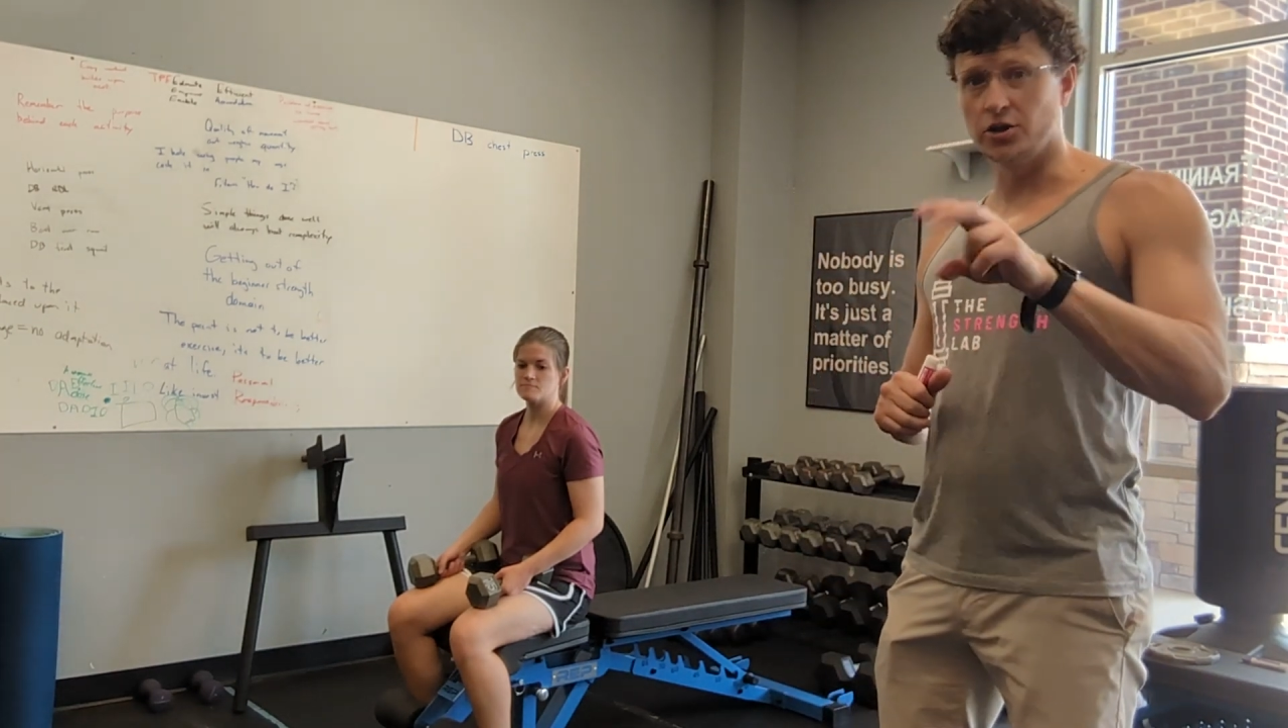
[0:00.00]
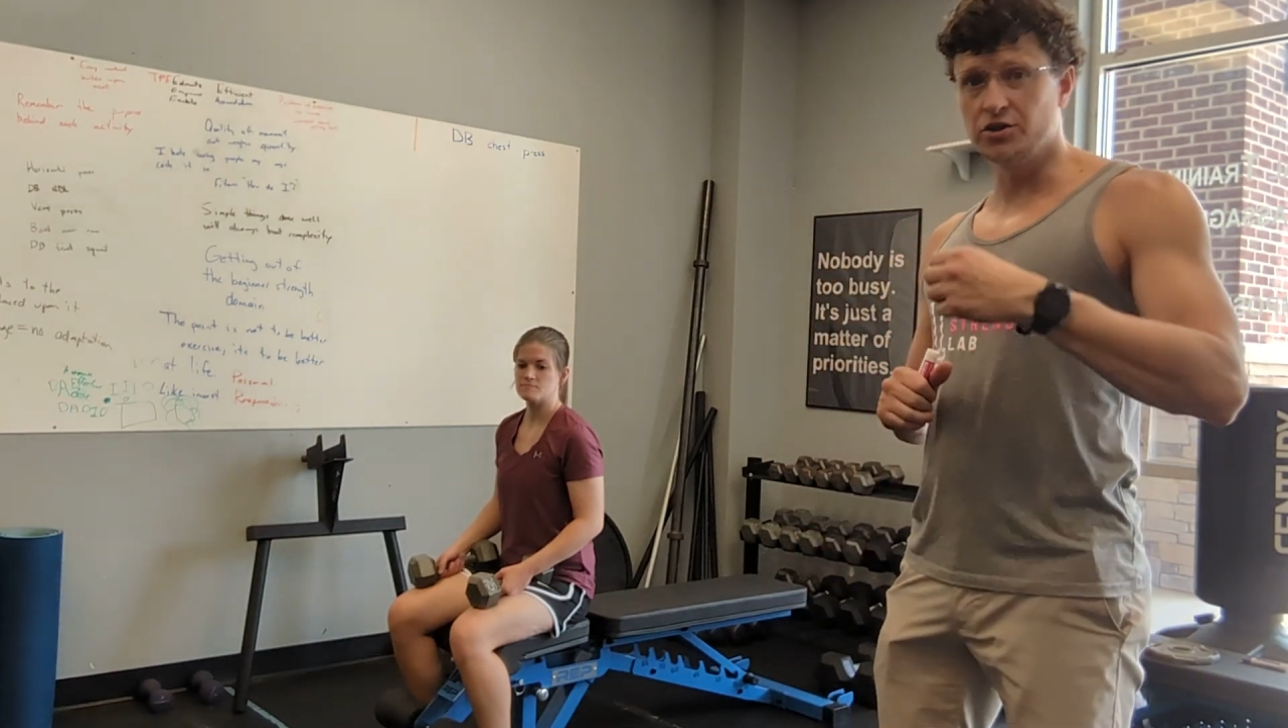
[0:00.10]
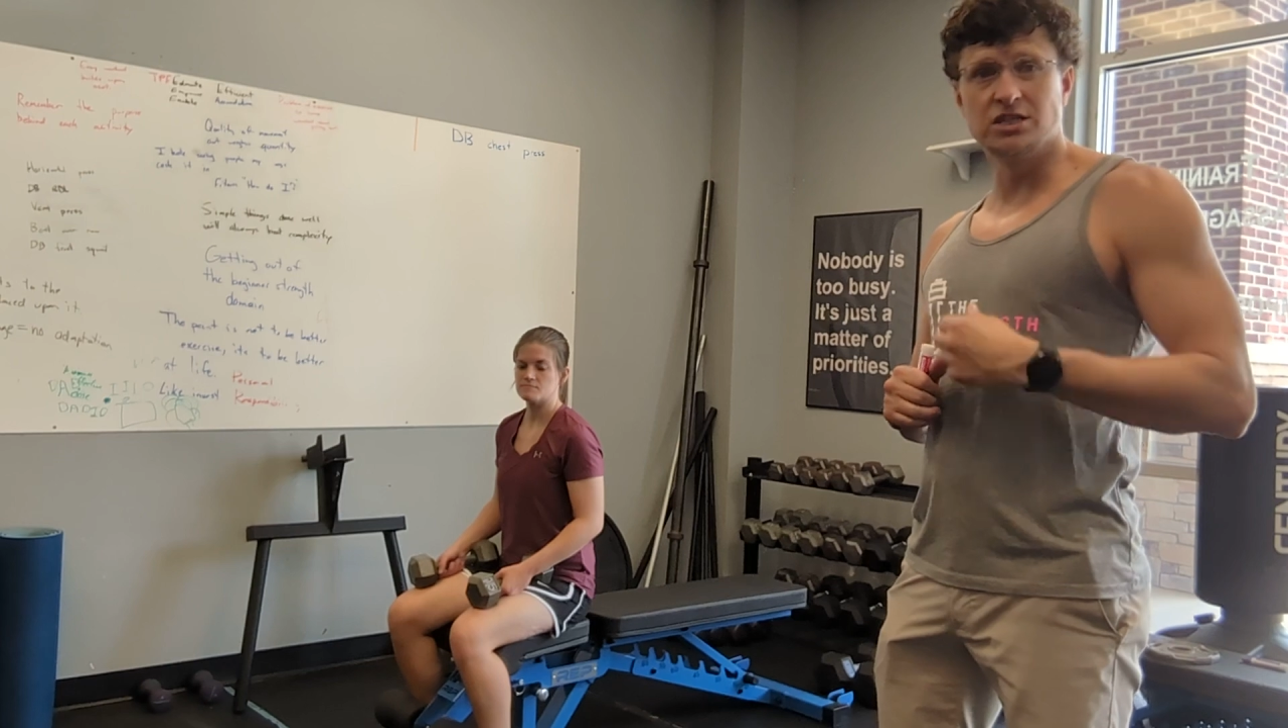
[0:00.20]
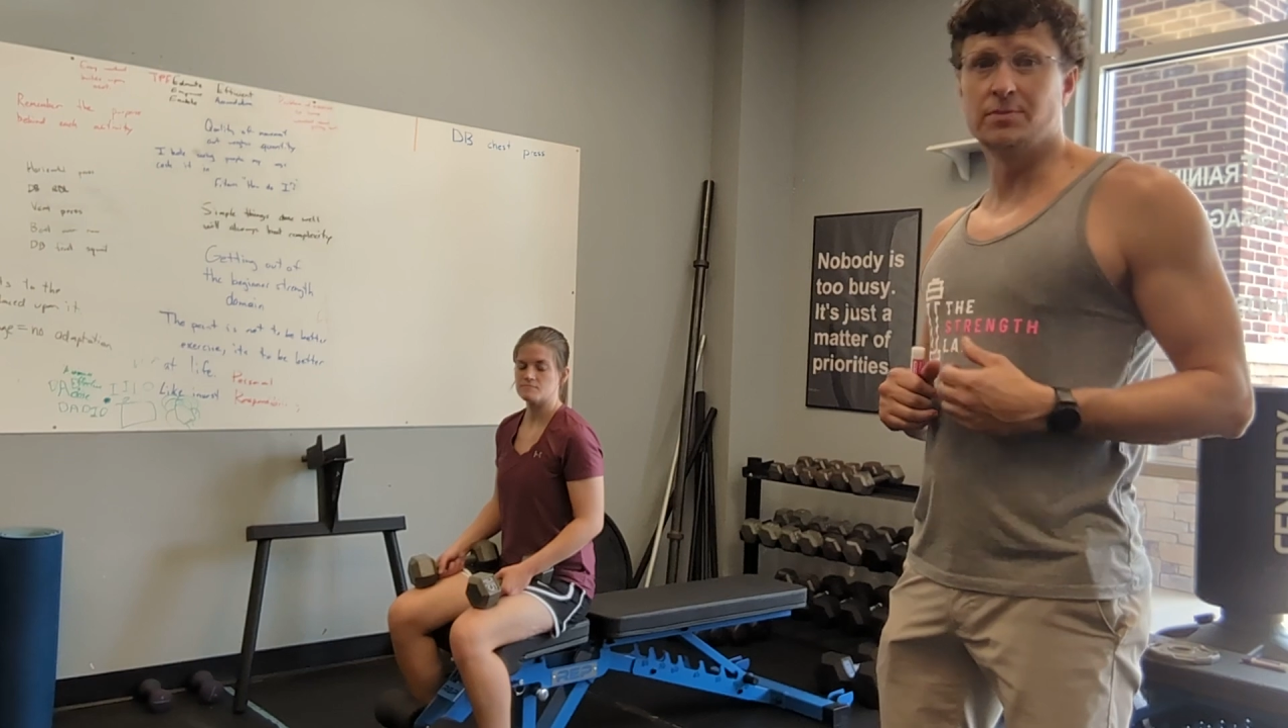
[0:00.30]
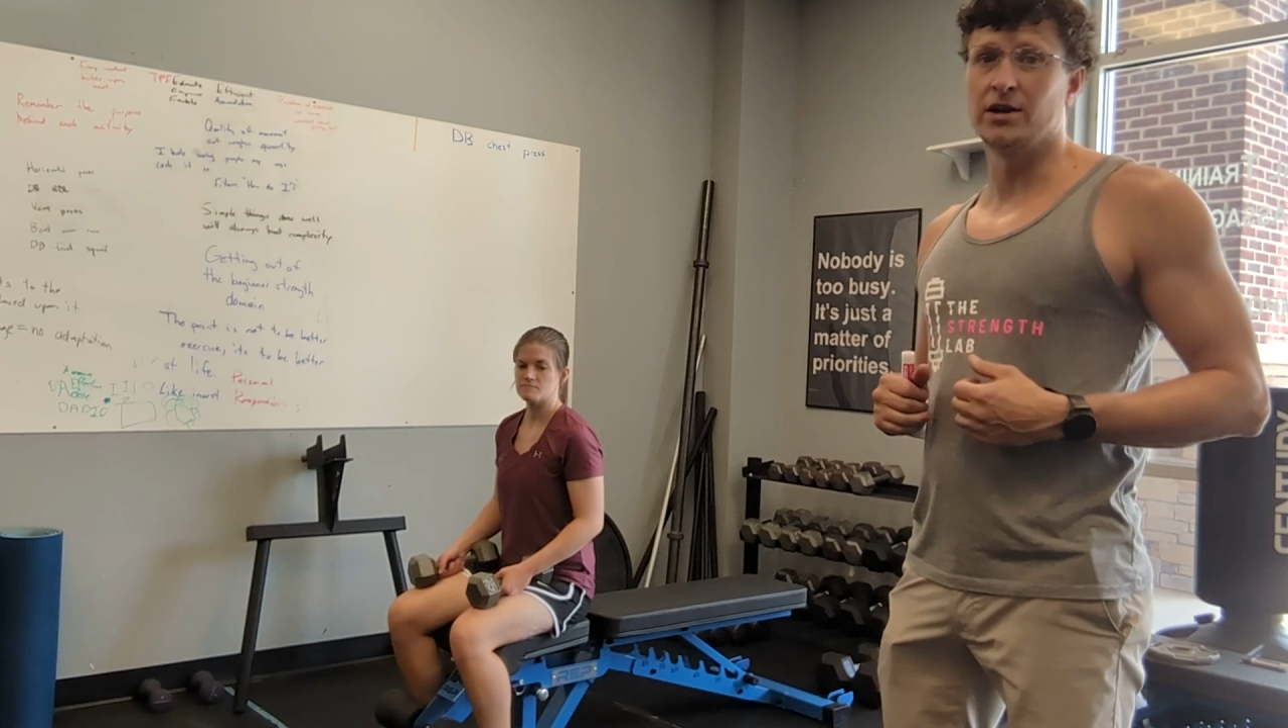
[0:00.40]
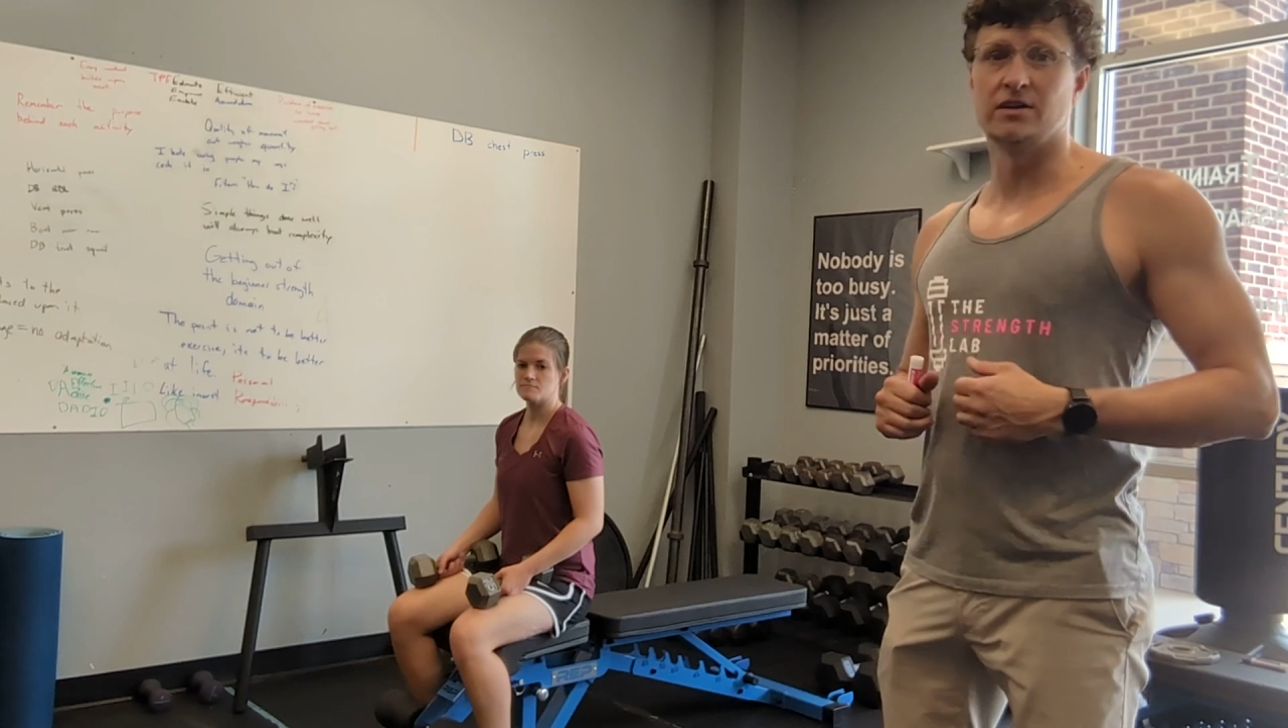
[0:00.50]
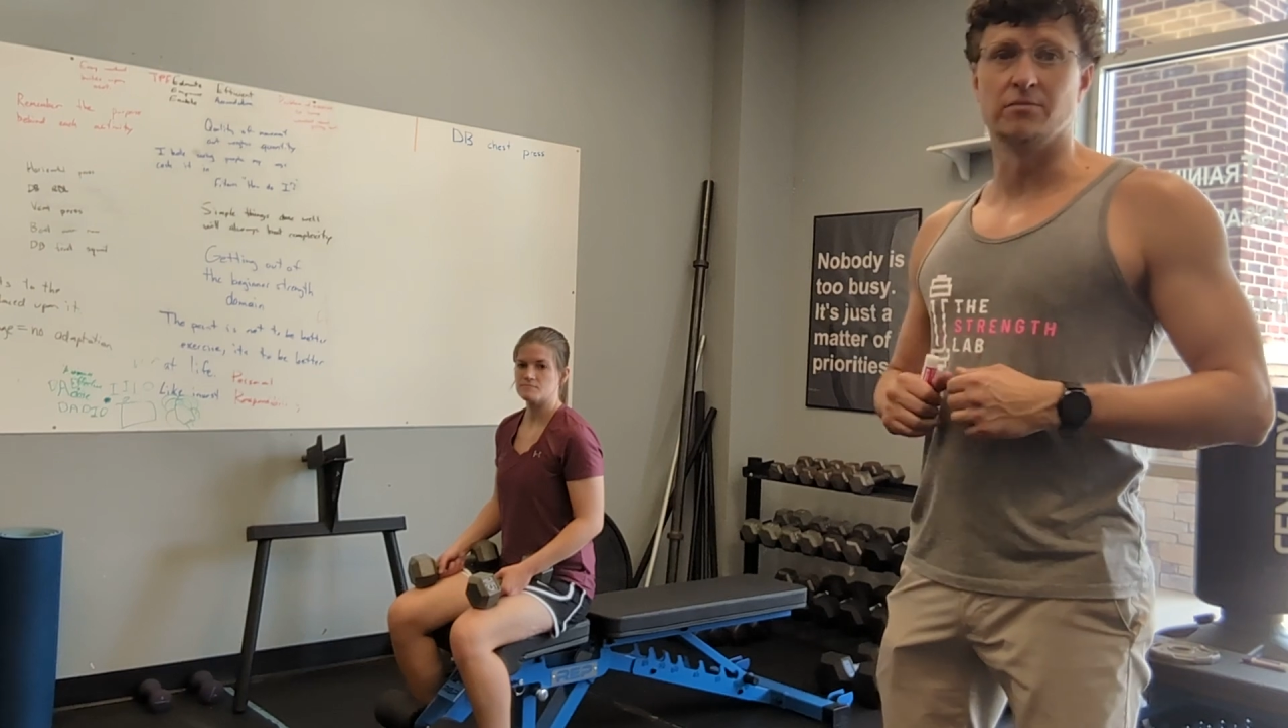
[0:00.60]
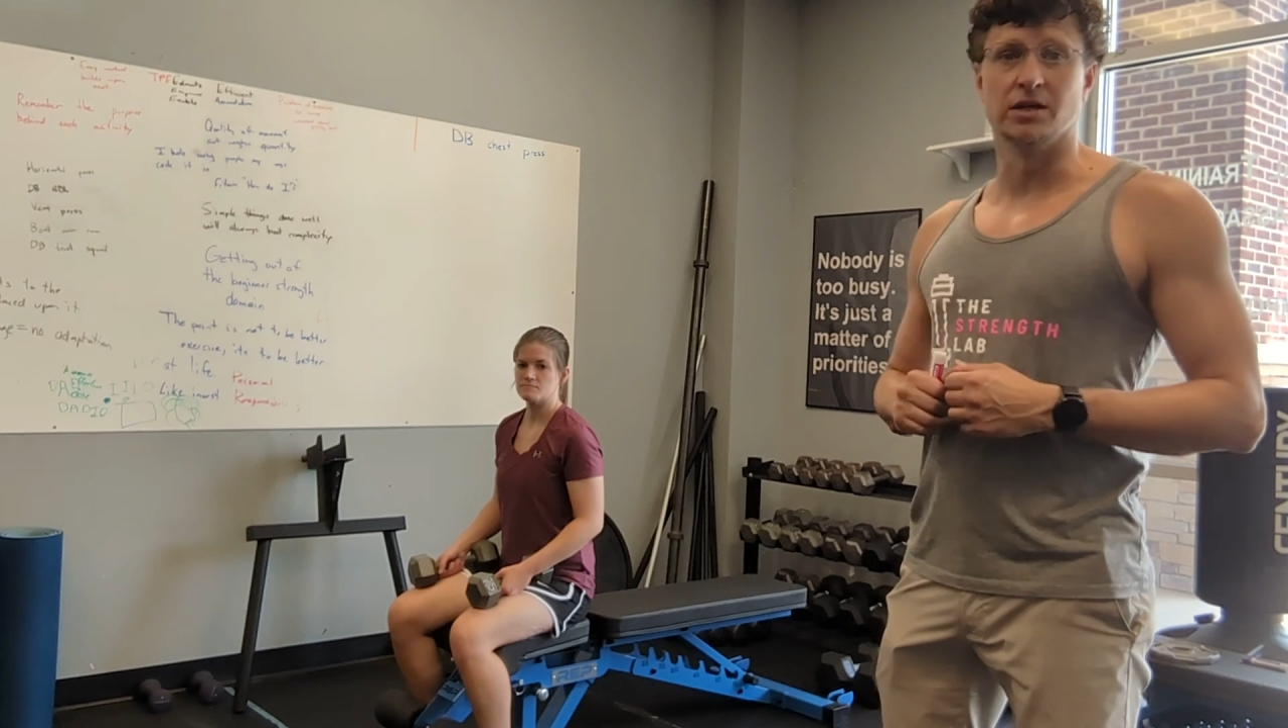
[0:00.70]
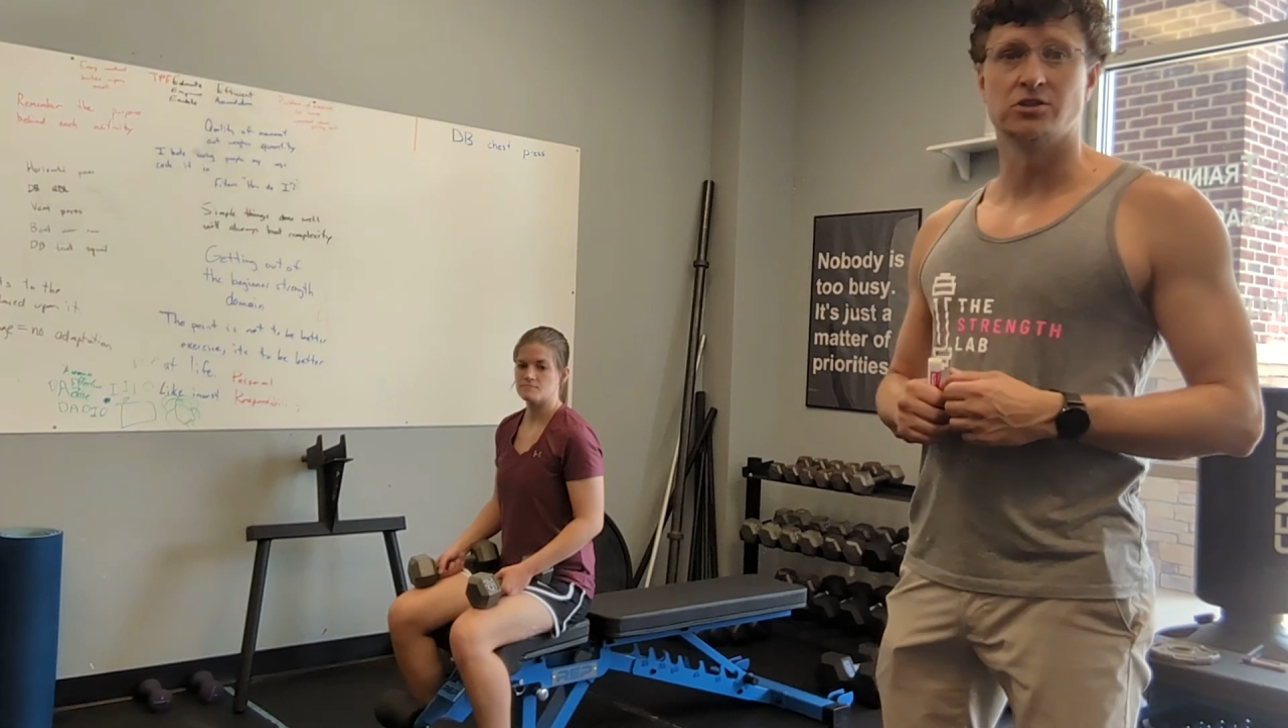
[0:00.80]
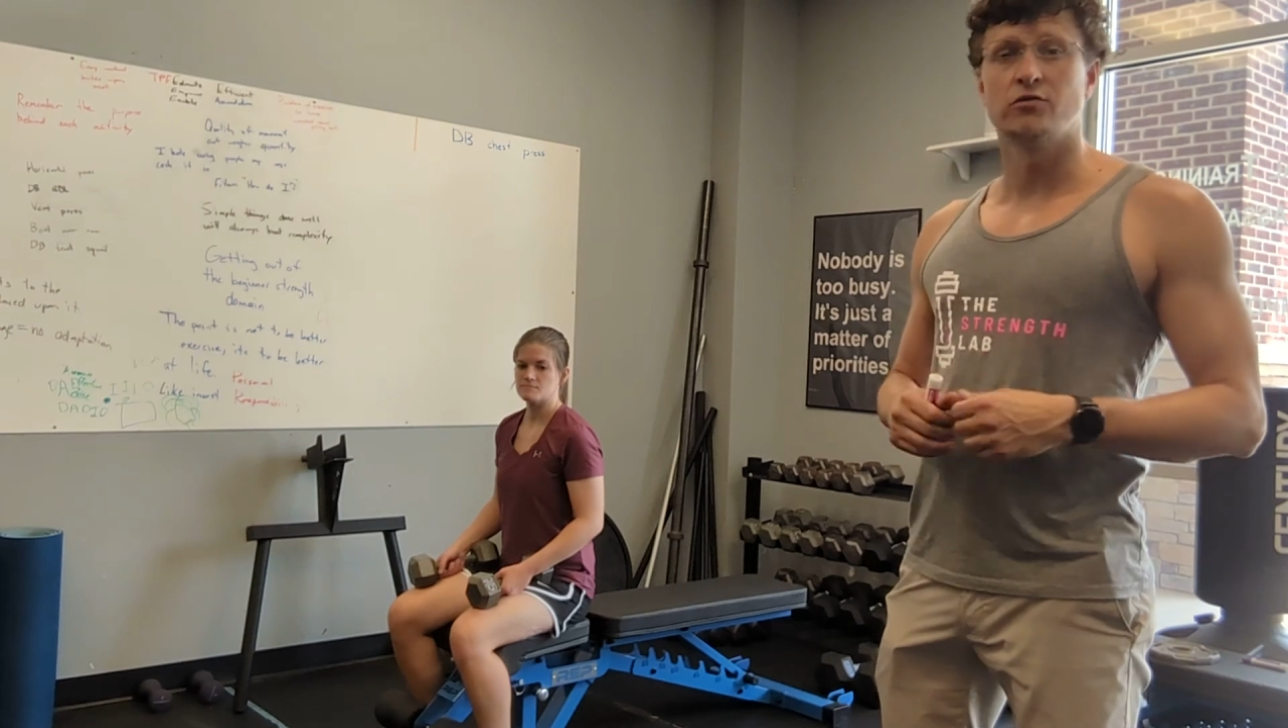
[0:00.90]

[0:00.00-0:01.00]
All you need is a pair of dumbbells.